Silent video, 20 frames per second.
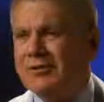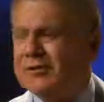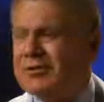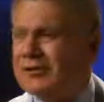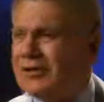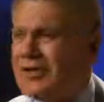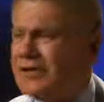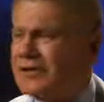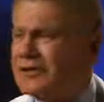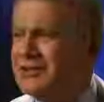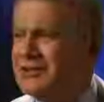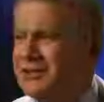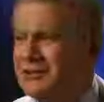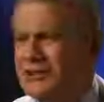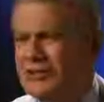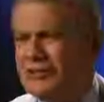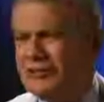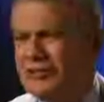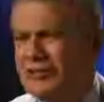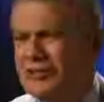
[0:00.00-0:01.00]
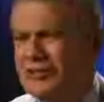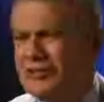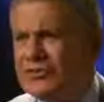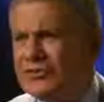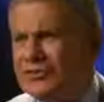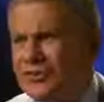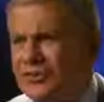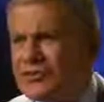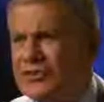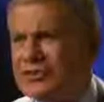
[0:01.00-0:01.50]
so that even if they're
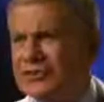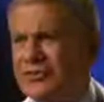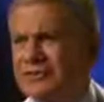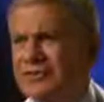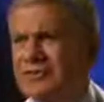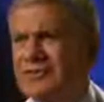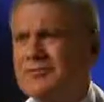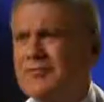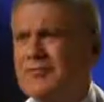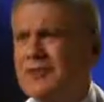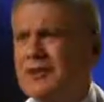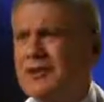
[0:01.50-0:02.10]
surgical,